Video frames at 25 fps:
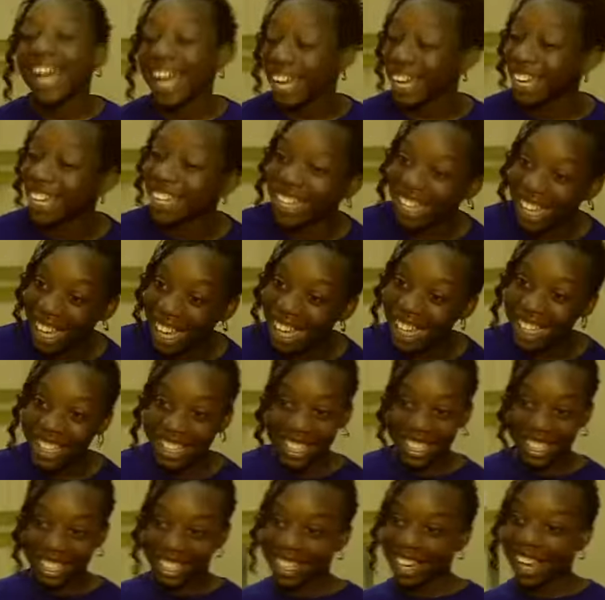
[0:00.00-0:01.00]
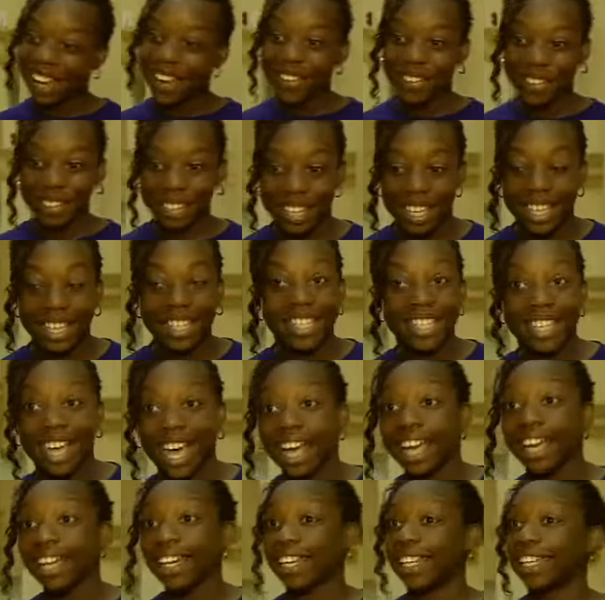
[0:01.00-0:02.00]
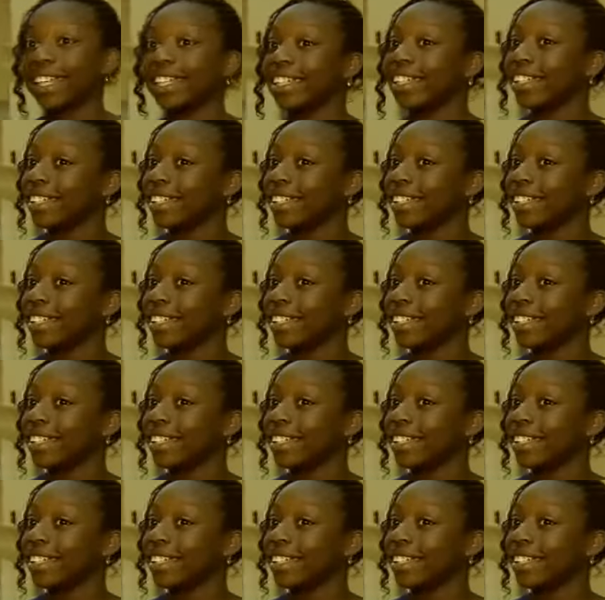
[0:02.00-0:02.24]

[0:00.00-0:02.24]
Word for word: I got it, and I was excited.